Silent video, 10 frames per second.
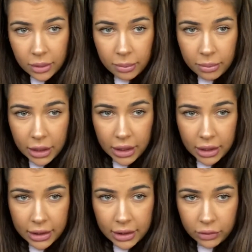
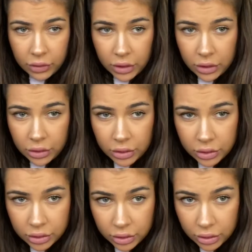But if you
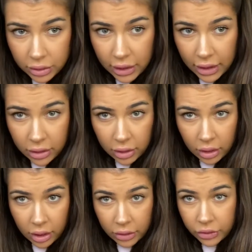then
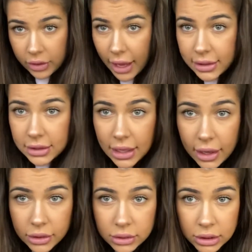hold that
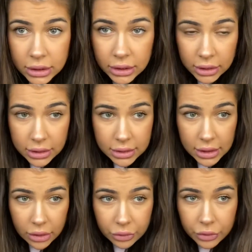down, you can
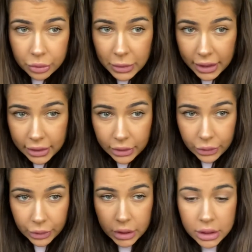see it will form like a
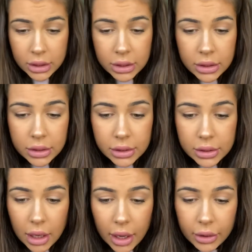little
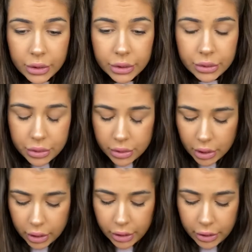circle.
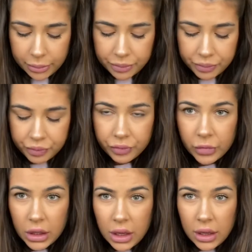So
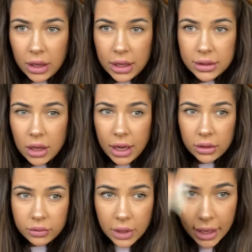it's
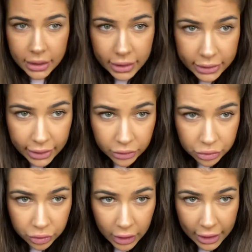kind of like, again,
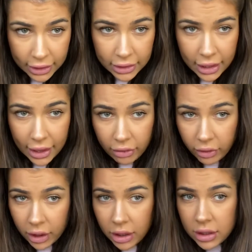trial and
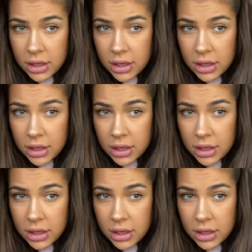error,